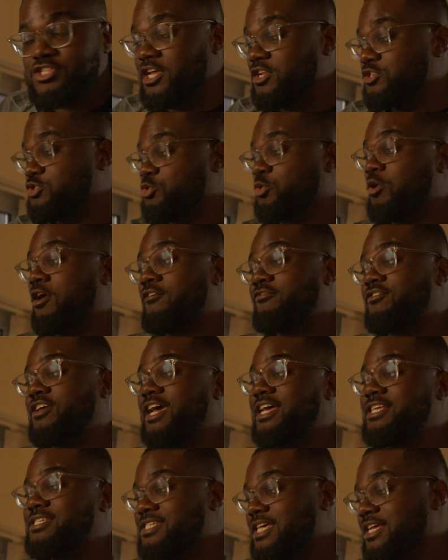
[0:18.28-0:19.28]
that
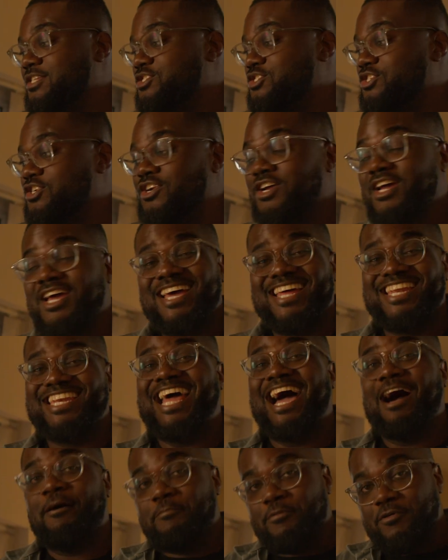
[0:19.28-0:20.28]
12K sensor
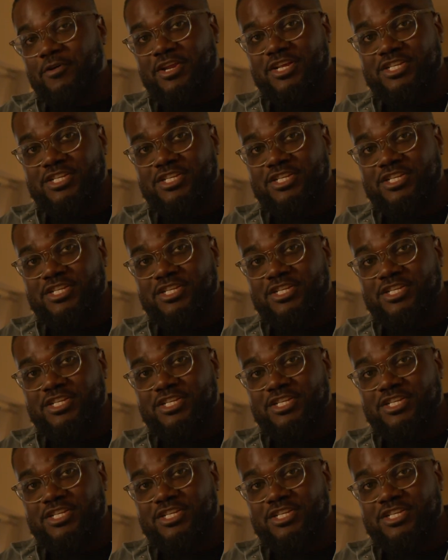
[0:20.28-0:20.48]
now put